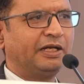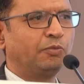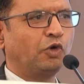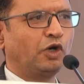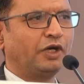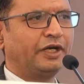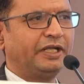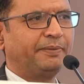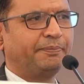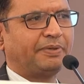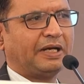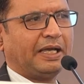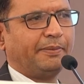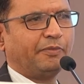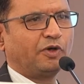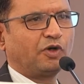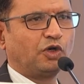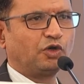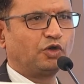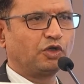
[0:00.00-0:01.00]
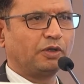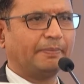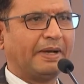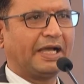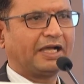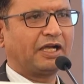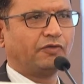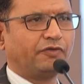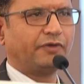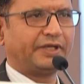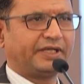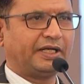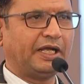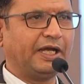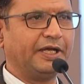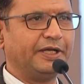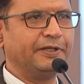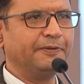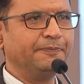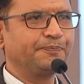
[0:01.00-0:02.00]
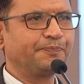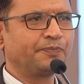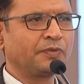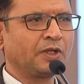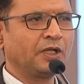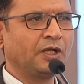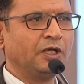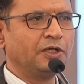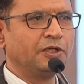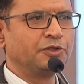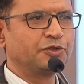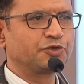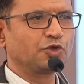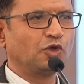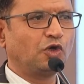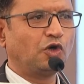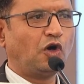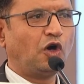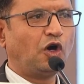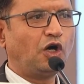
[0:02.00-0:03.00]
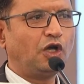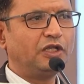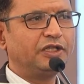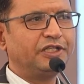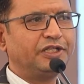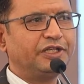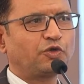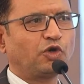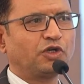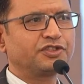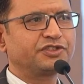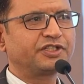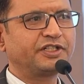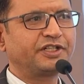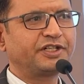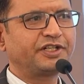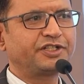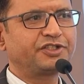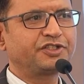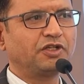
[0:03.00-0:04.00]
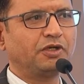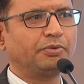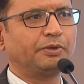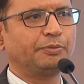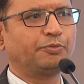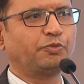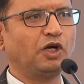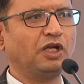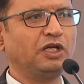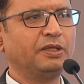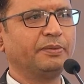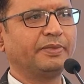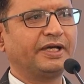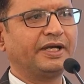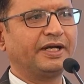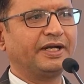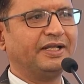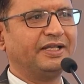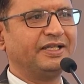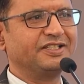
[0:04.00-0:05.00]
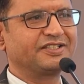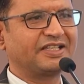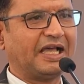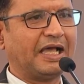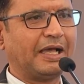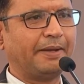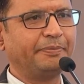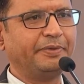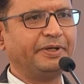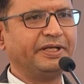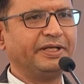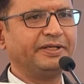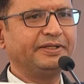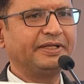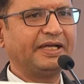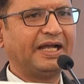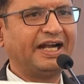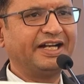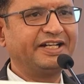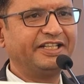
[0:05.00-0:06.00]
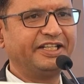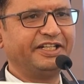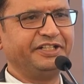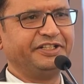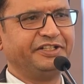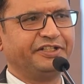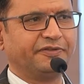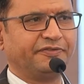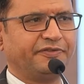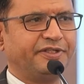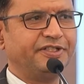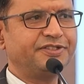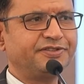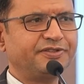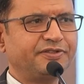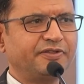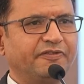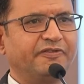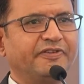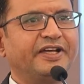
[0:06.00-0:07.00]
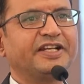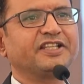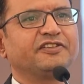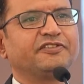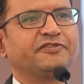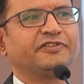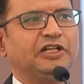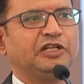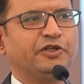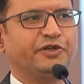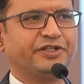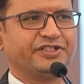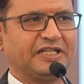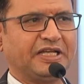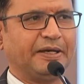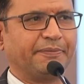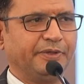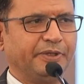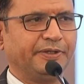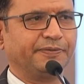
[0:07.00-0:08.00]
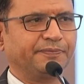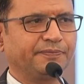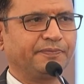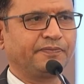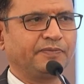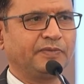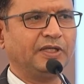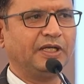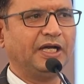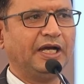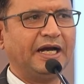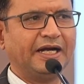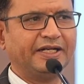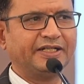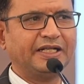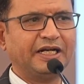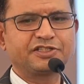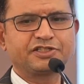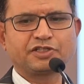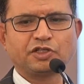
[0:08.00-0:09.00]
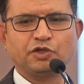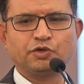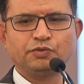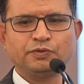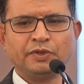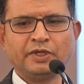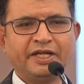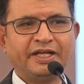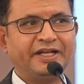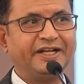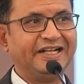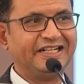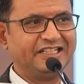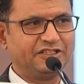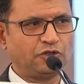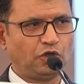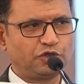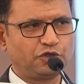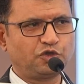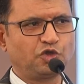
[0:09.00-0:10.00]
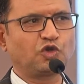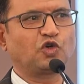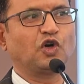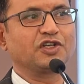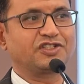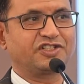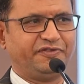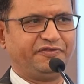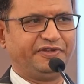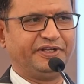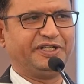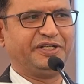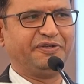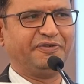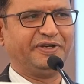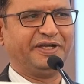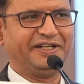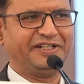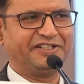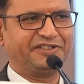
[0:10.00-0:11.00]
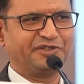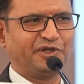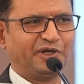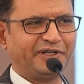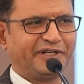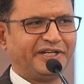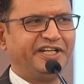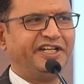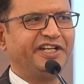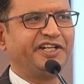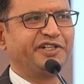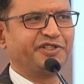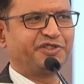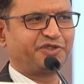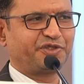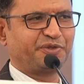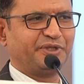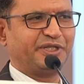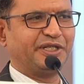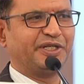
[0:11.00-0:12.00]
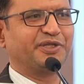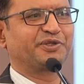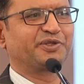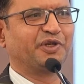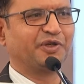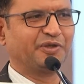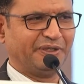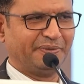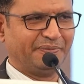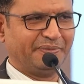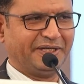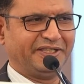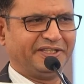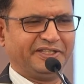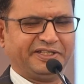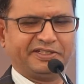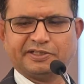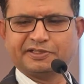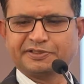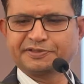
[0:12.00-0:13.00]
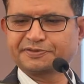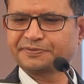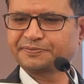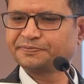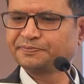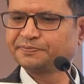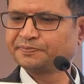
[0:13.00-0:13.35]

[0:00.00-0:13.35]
bonding primer onto a back of a tile, so all the concentration of a polymer is happening at the interface where the failure is happening. Yeah, and that's how it is also cost effective way. It's not getting distributed throughout the bed thickness.